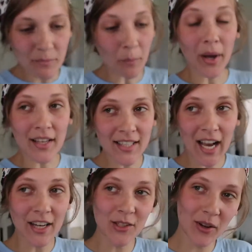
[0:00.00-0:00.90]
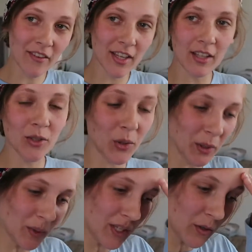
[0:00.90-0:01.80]
but I do have a Kindle.
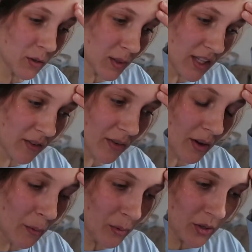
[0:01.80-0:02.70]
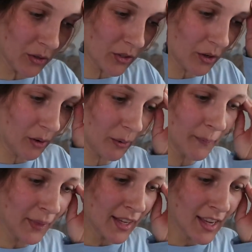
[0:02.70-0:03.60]
It was a Christmas gift a couple years
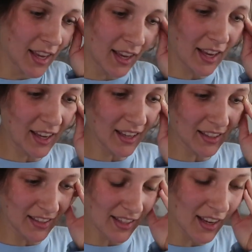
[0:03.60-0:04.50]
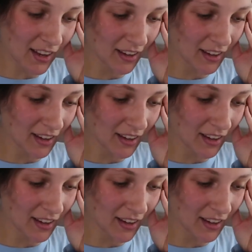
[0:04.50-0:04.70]
ago and